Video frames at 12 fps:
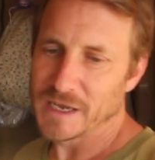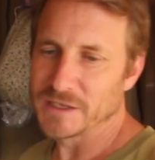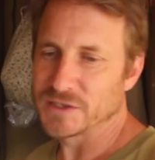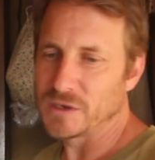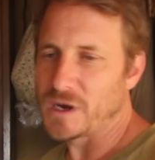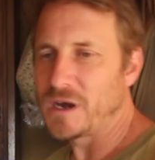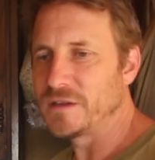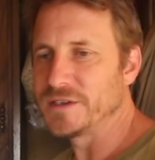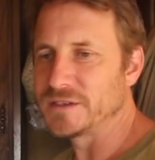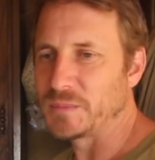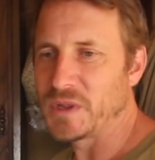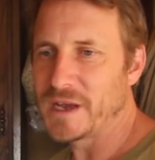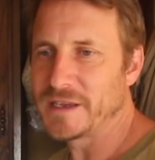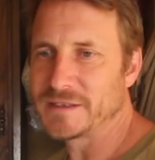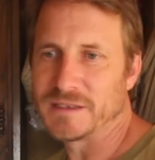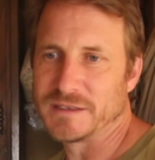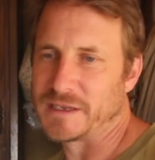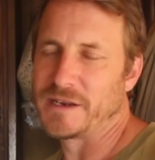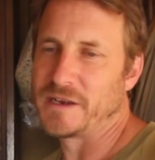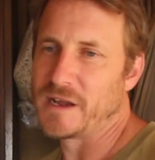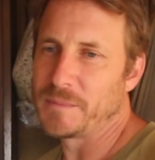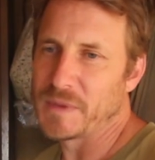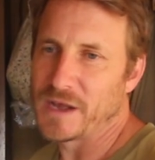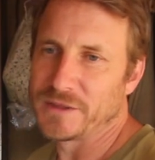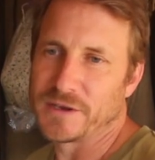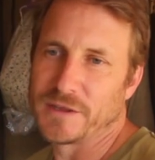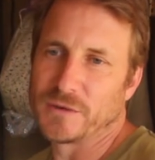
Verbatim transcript: And so all these appliances ended up out there.